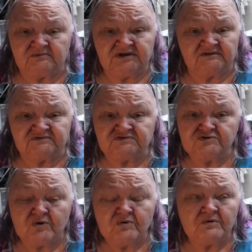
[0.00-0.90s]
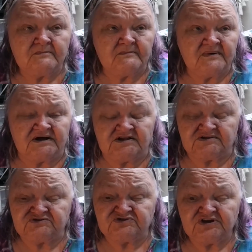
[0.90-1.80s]
We have so
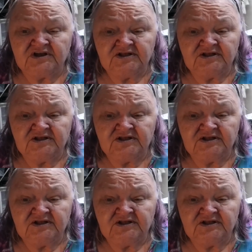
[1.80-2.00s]
much.